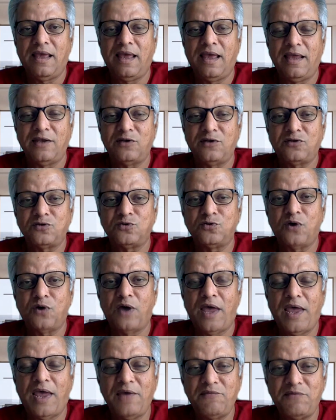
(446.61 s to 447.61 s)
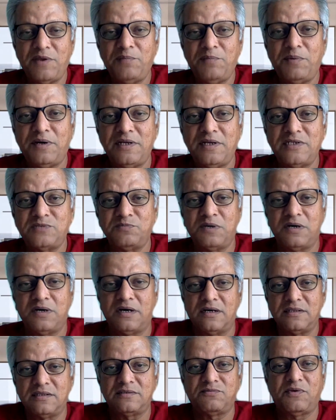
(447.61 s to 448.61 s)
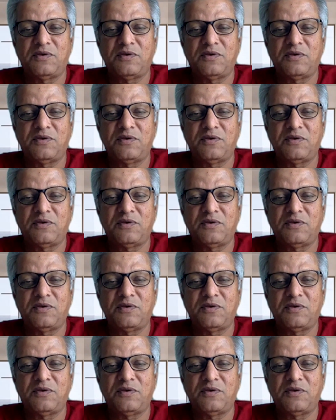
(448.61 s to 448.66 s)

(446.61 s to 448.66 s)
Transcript: And to everybody's mirth,